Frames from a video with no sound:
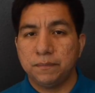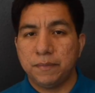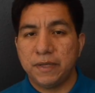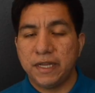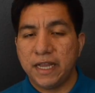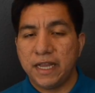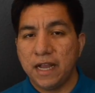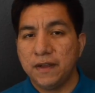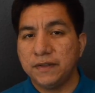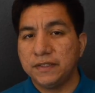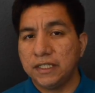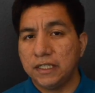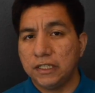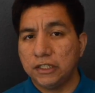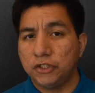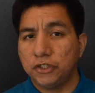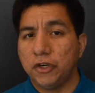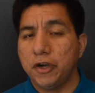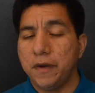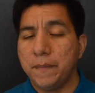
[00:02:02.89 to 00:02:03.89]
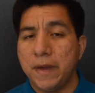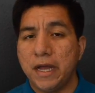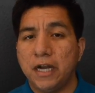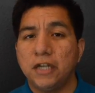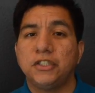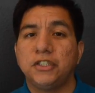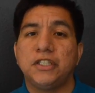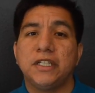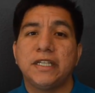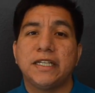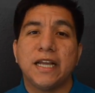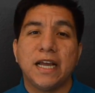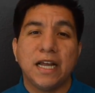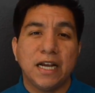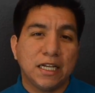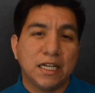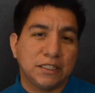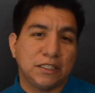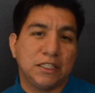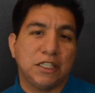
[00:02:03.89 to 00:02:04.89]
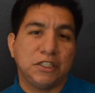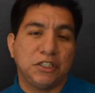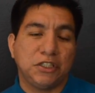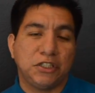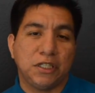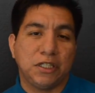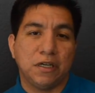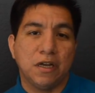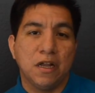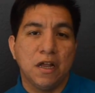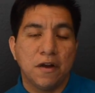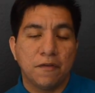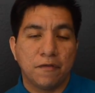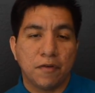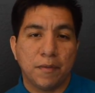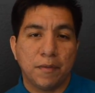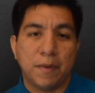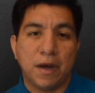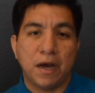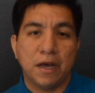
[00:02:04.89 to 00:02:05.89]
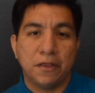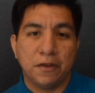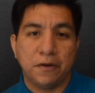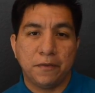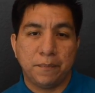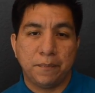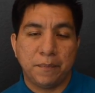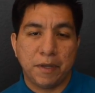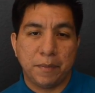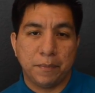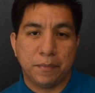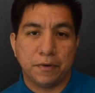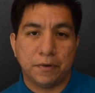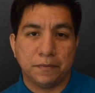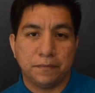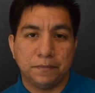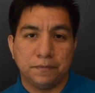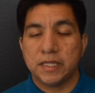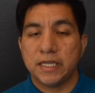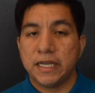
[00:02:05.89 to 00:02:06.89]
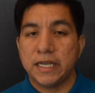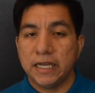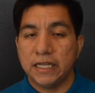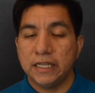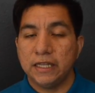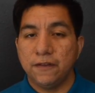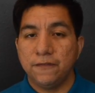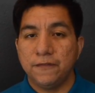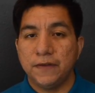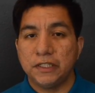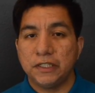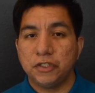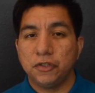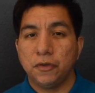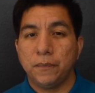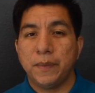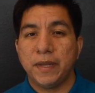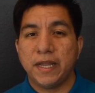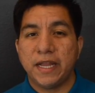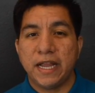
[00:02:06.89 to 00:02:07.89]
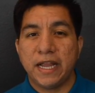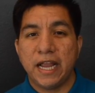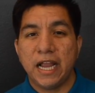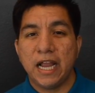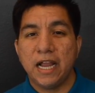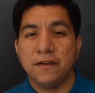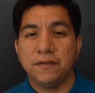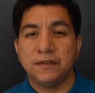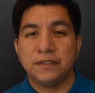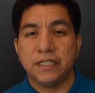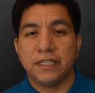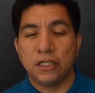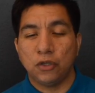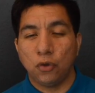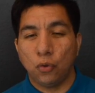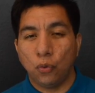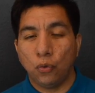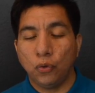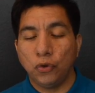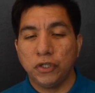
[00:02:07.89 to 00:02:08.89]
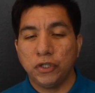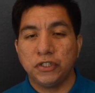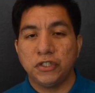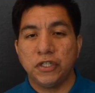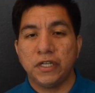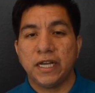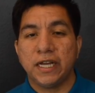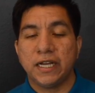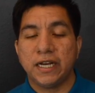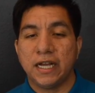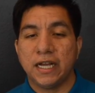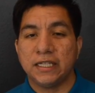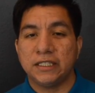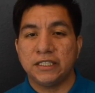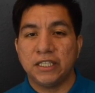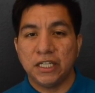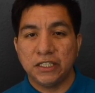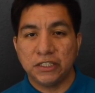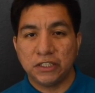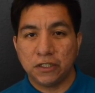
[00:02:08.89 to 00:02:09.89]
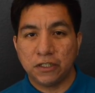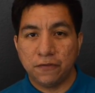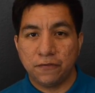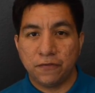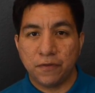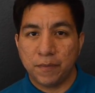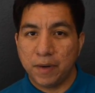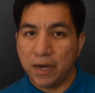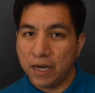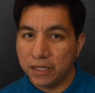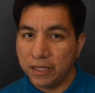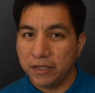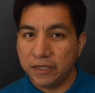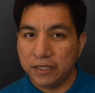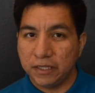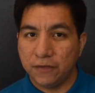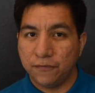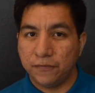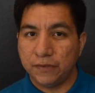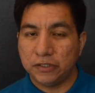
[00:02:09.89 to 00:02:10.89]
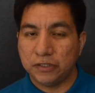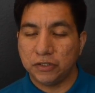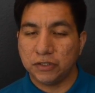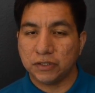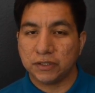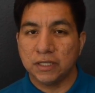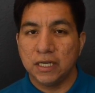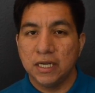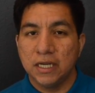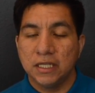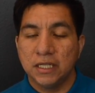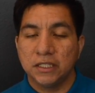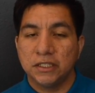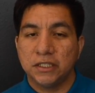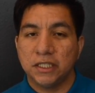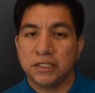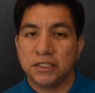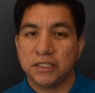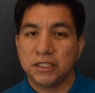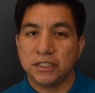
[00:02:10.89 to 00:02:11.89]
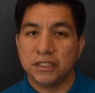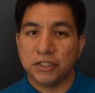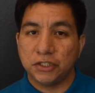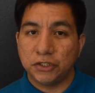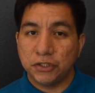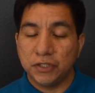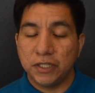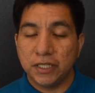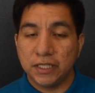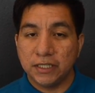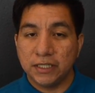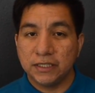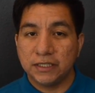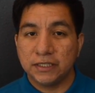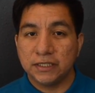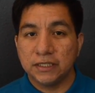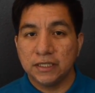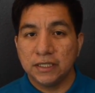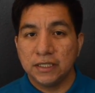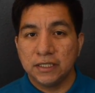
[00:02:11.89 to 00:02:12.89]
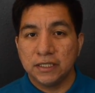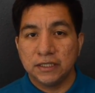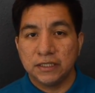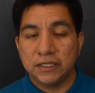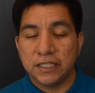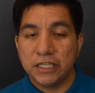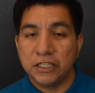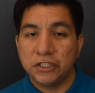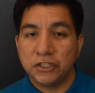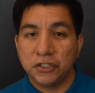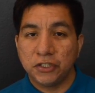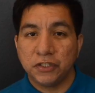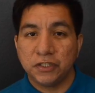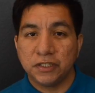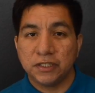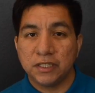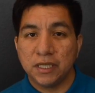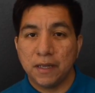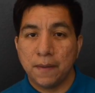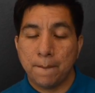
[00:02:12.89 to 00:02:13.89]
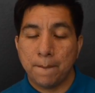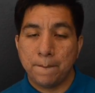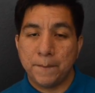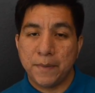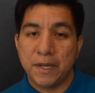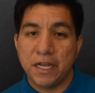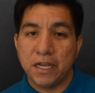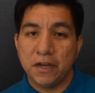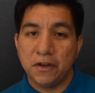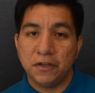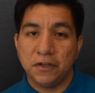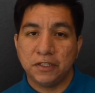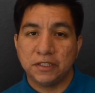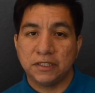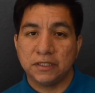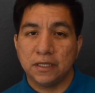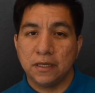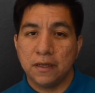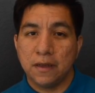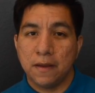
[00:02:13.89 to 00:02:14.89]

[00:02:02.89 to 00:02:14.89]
behaves in a certain manner to get attention from other people. The individual behaves in order to get attention from other individuals, such as students, teachers, peers,